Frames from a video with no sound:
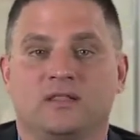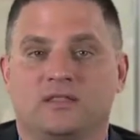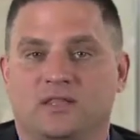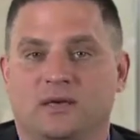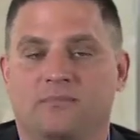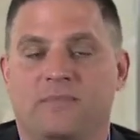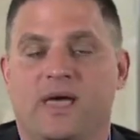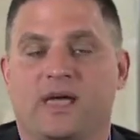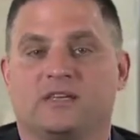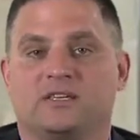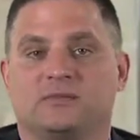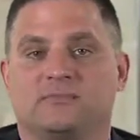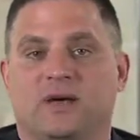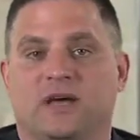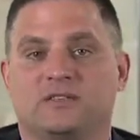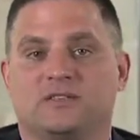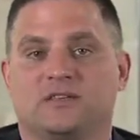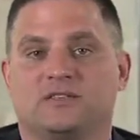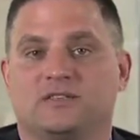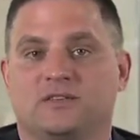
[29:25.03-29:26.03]
that
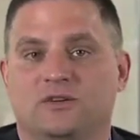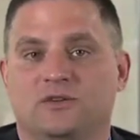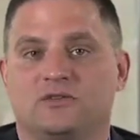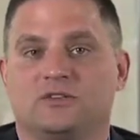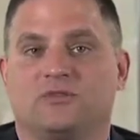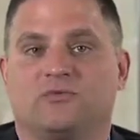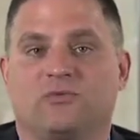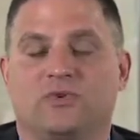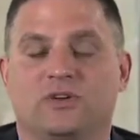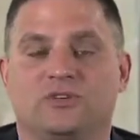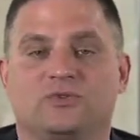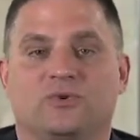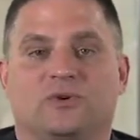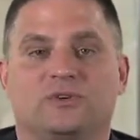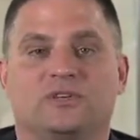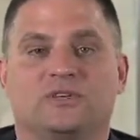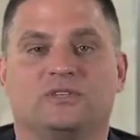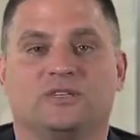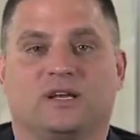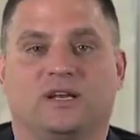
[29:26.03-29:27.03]
maximizes the use of
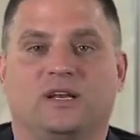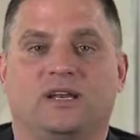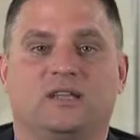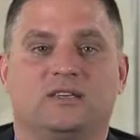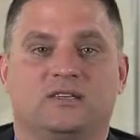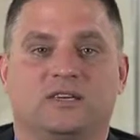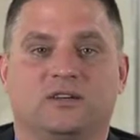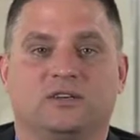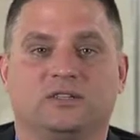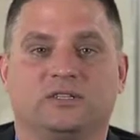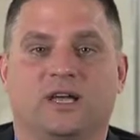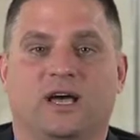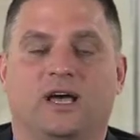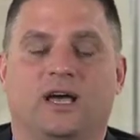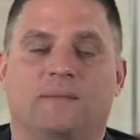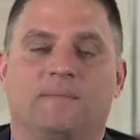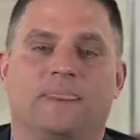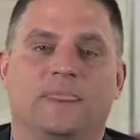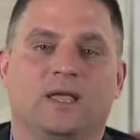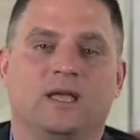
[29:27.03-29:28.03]
resources at any single
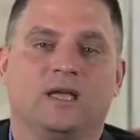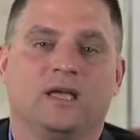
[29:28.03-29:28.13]
time